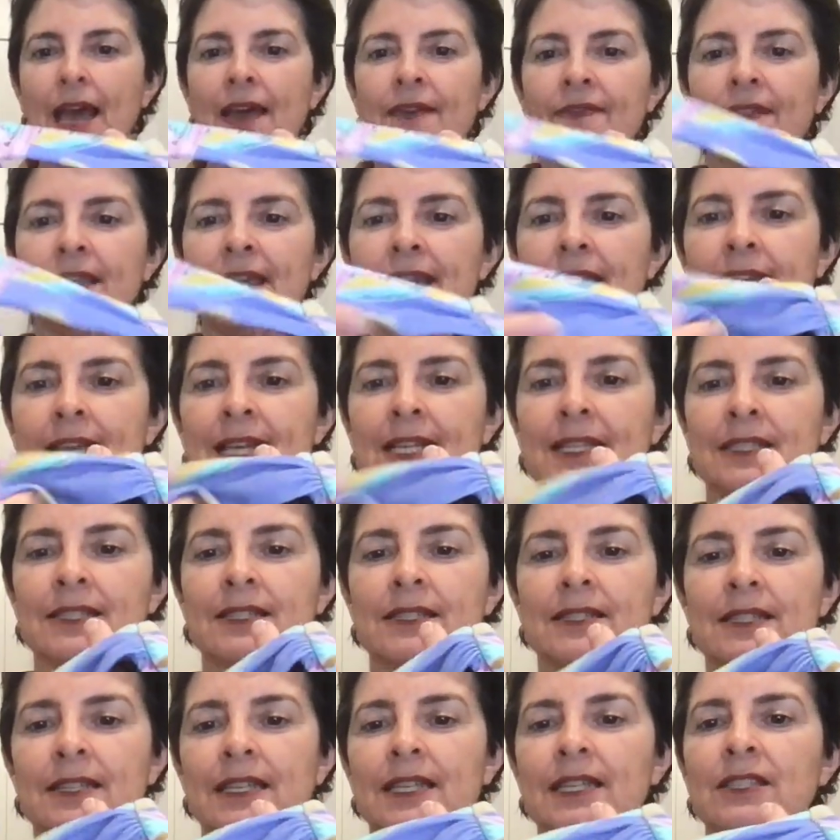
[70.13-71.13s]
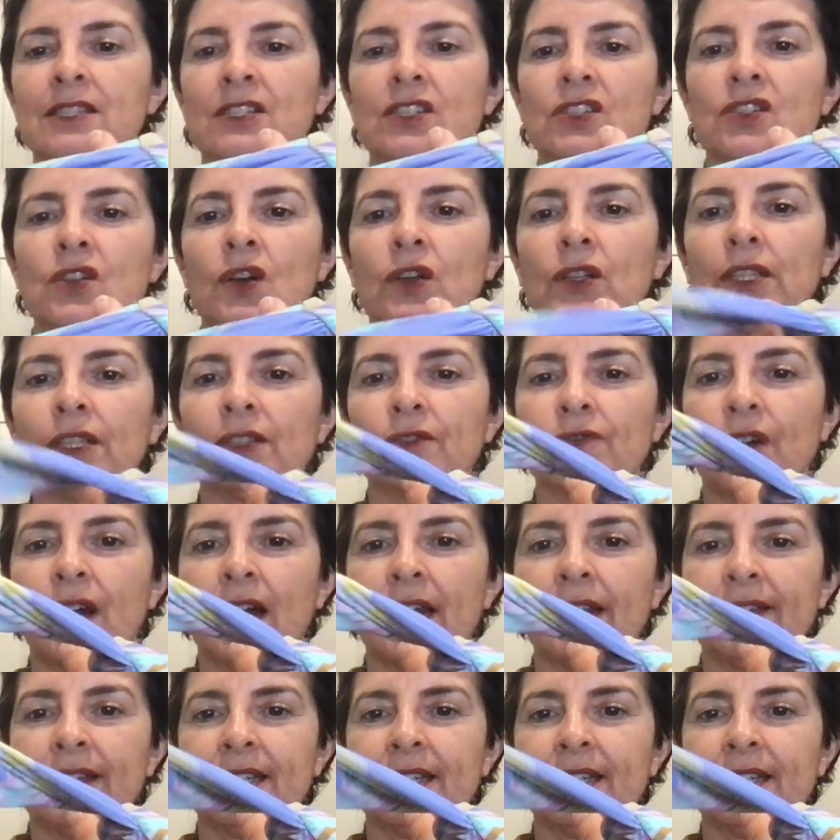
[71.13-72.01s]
and it's solid, right?